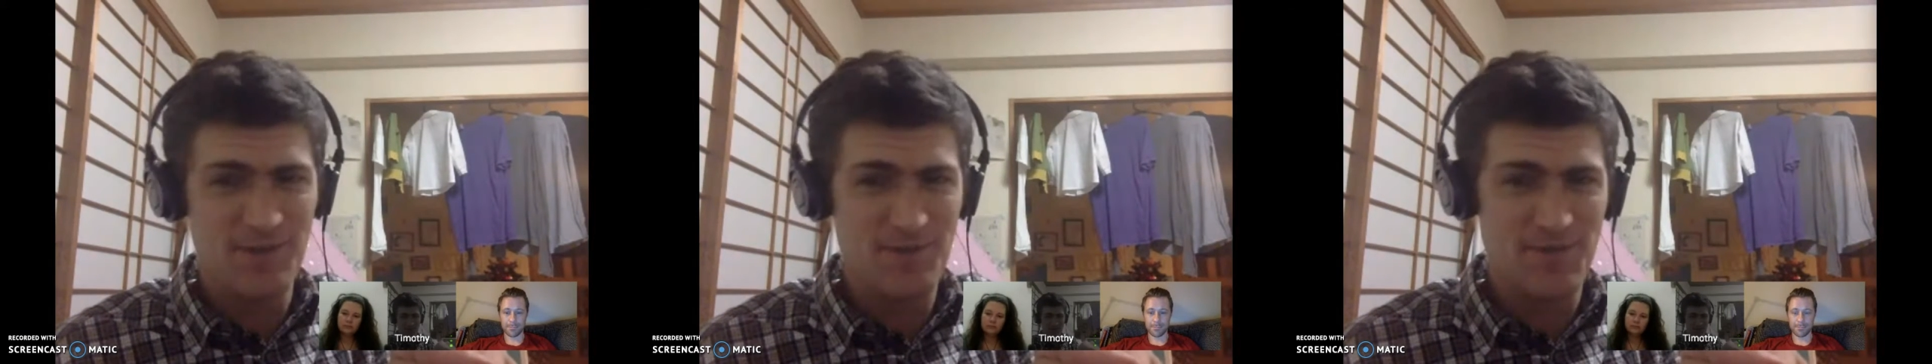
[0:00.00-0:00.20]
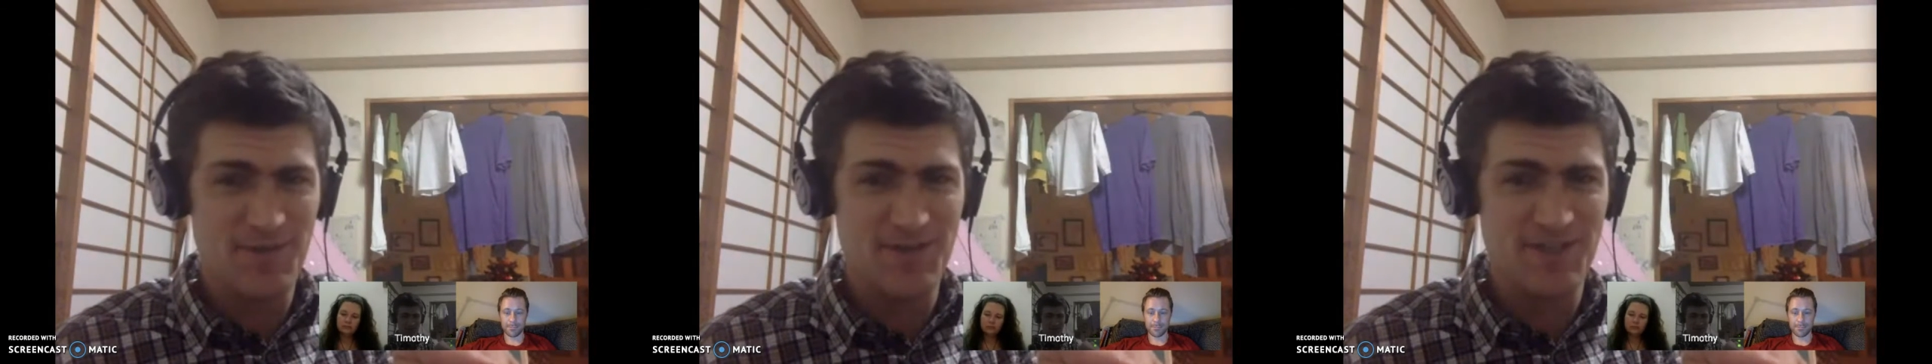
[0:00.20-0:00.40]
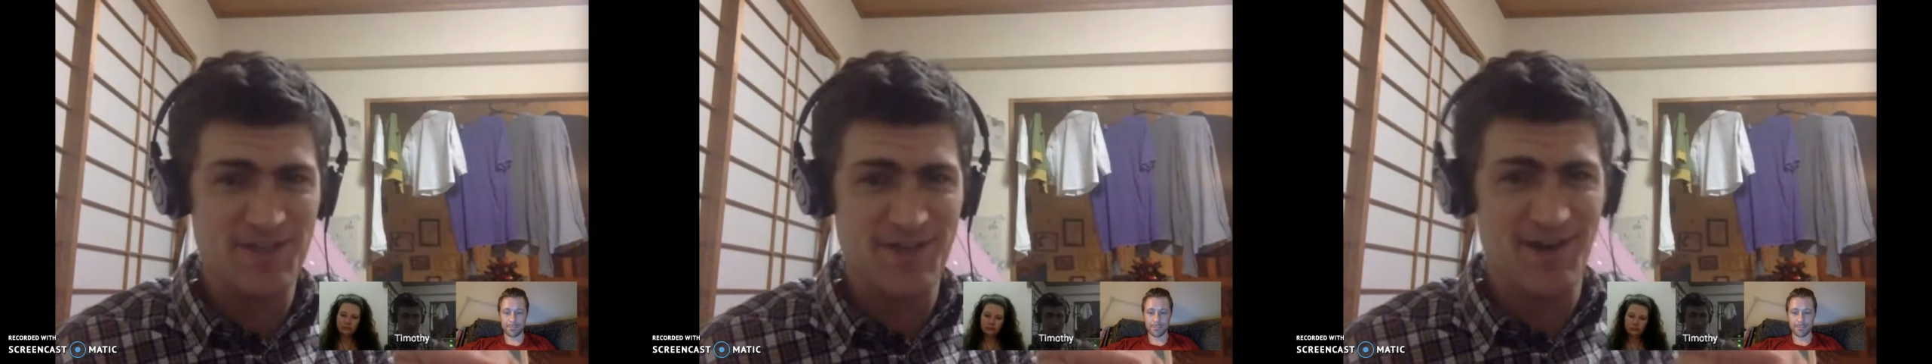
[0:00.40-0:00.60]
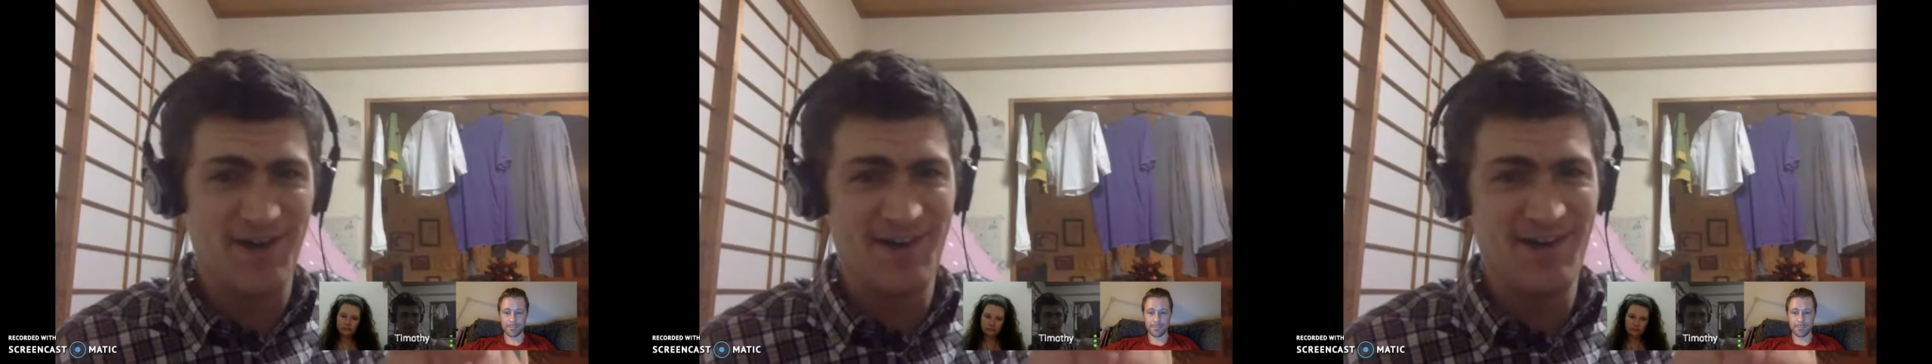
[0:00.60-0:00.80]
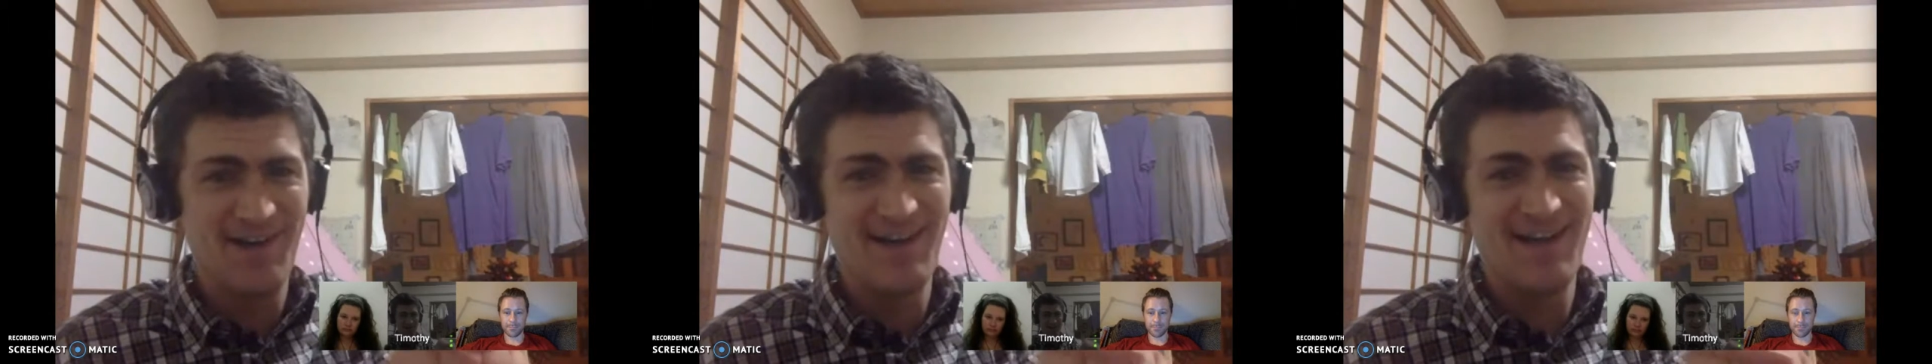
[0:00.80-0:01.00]
or their picture,
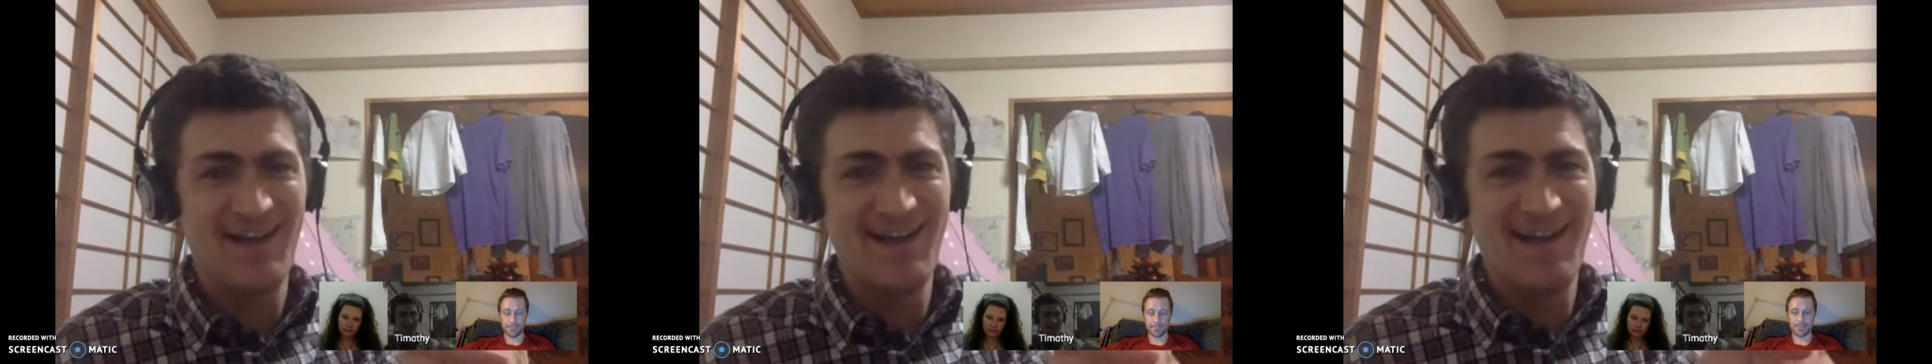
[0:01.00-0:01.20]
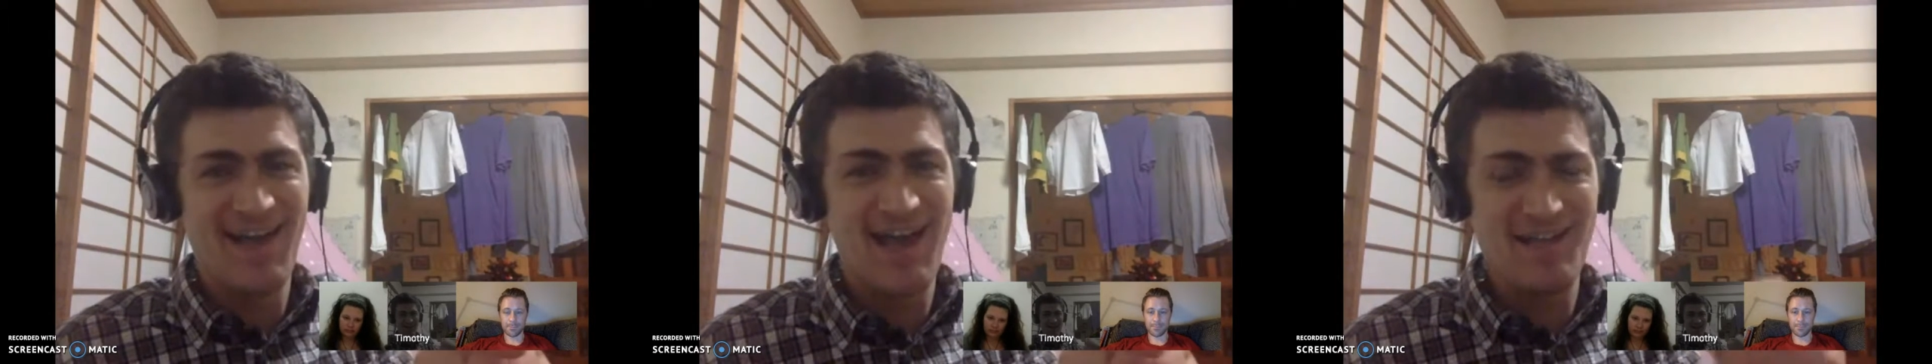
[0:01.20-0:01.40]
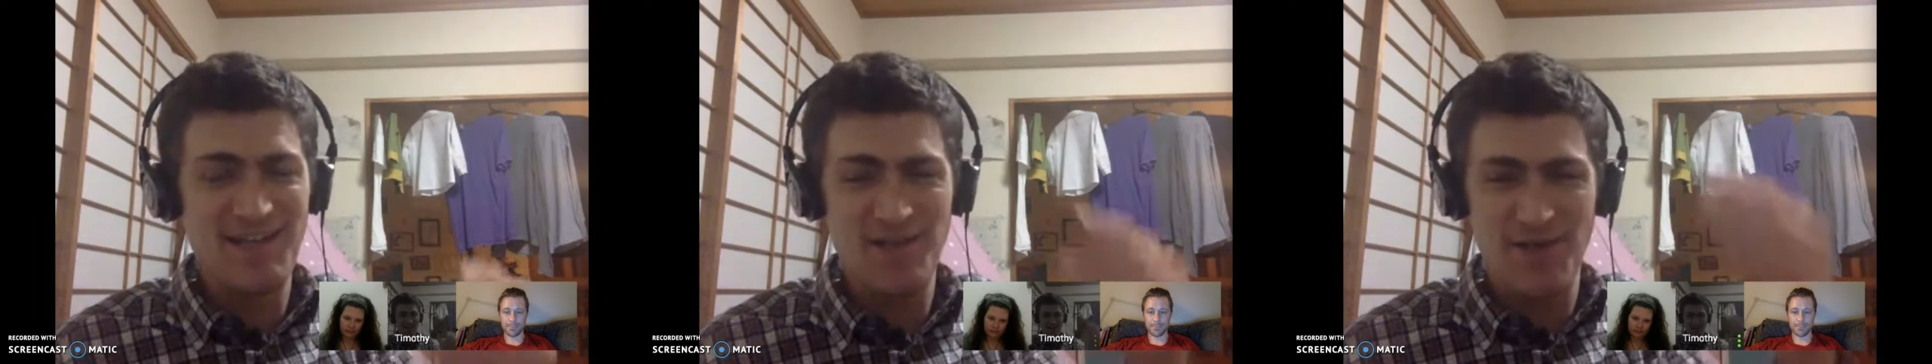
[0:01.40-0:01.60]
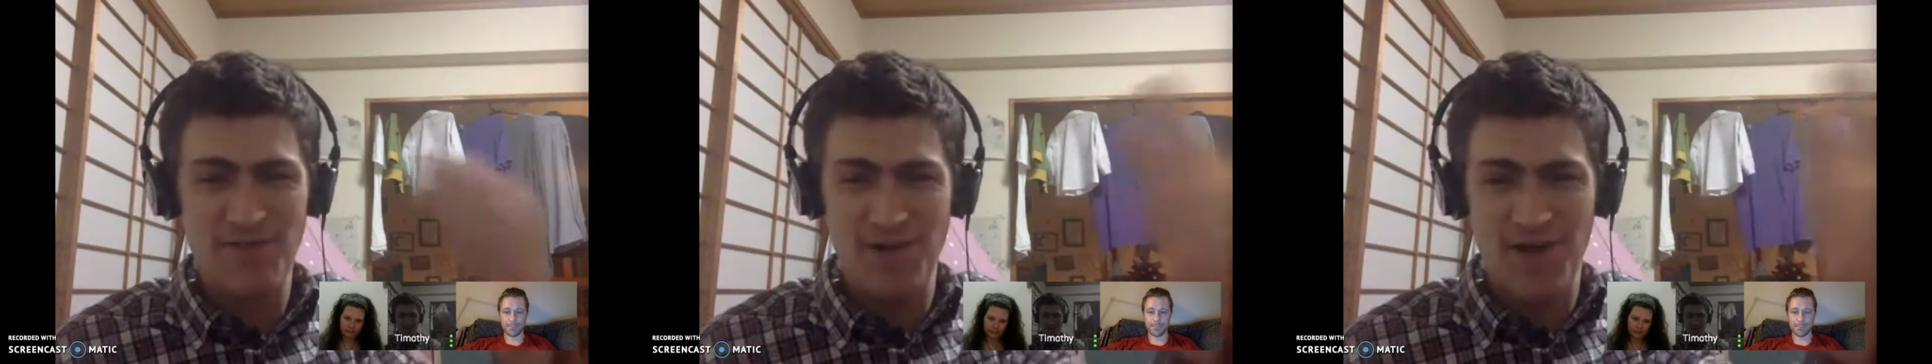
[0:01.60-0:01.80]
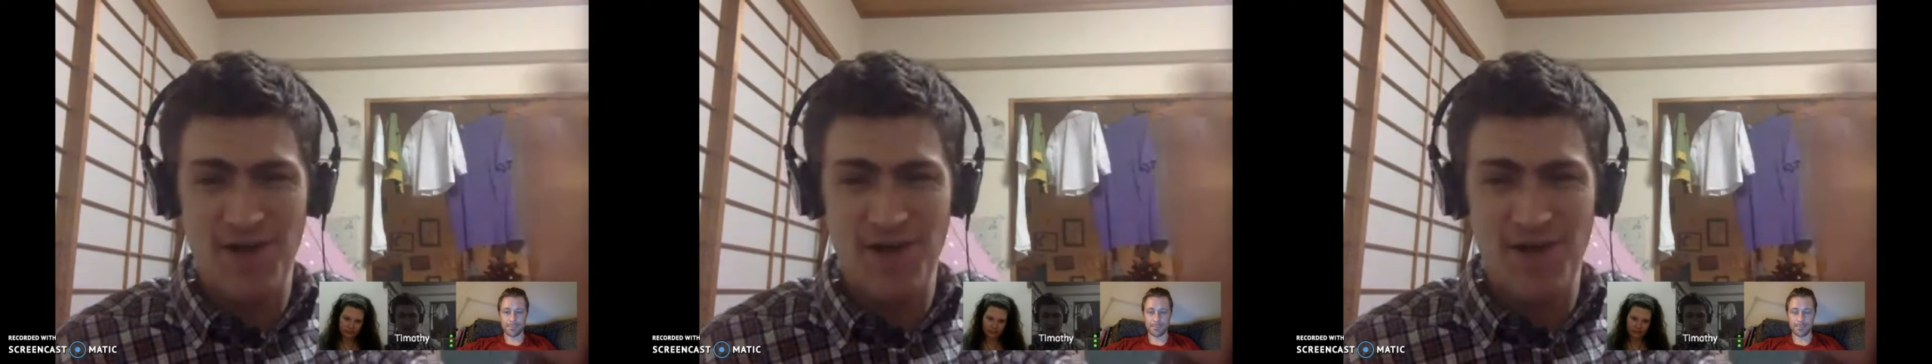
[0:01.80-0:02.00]
and then you have an